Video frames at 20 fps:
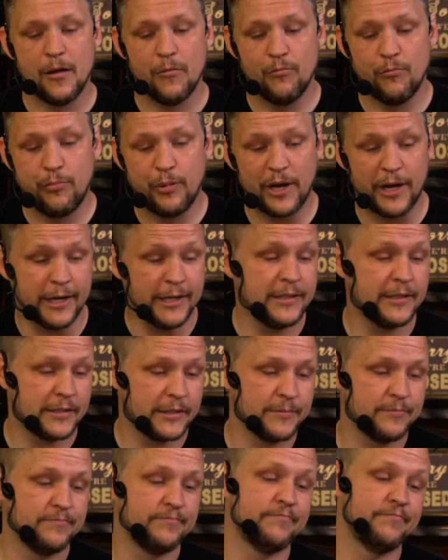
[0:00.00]
But
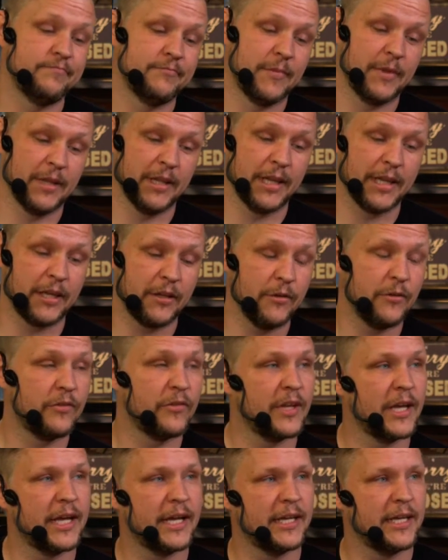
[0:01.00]
like you
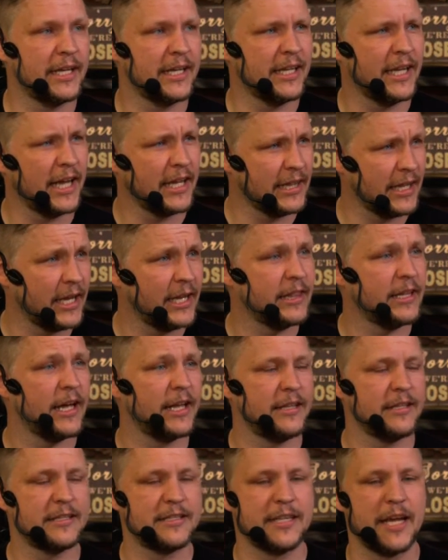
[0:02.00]
said, in at
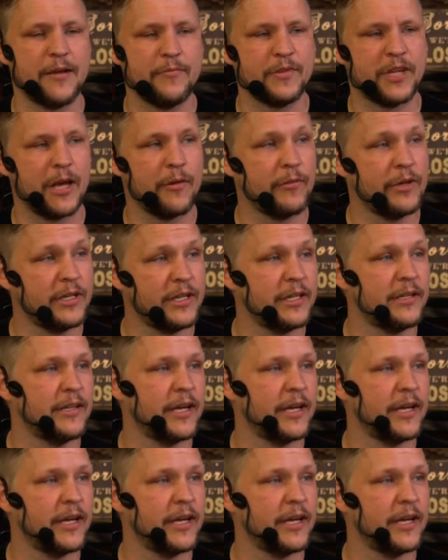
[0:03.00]
the same time, we did take a